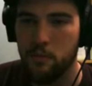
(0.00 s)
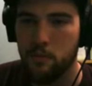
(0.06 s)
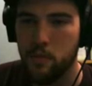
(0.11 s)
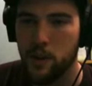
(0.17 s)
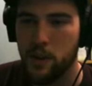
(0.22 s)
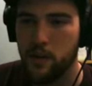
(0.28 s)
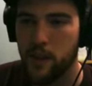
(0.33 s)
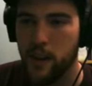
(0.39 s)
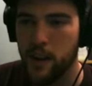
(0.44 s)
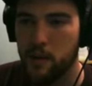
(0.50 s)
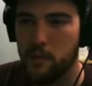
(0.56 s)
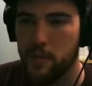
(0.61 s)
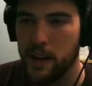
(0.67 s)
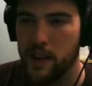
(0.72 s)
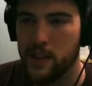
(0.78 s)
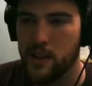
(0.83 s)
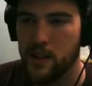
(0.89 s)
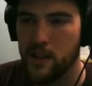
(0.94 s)
Book of
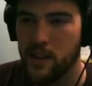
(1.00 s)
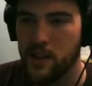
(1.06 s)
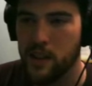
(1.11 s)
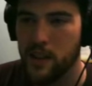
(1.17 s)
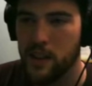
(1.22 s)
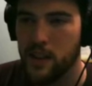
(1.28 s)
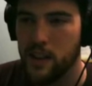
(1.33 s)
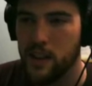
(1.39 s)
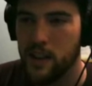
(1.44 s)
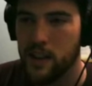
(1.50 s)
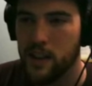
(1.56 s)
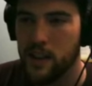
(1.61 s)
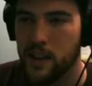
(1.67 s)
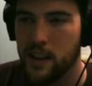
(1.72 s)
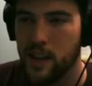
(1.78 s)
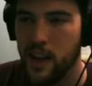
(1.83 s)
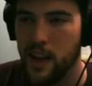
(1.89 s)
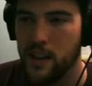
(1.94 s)
Elemental.
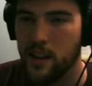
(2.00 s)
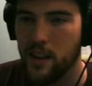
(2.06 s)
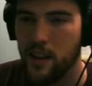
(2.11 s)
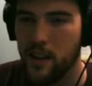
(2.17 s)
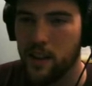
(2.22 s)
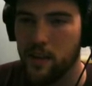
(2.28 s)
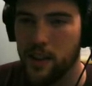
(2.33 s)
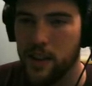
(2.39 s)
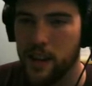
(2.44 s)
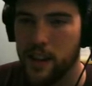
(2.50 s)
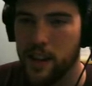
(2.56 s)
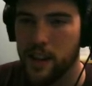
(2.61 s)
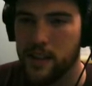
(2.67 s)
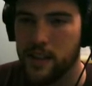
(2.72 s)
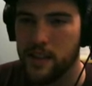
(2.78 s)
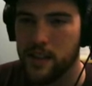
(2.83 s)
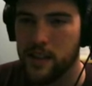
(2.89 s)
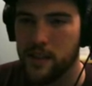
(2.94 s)
Cannot read
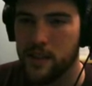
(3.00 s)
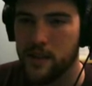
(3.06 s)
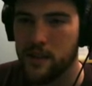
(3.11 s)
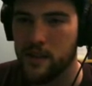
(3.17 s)
it.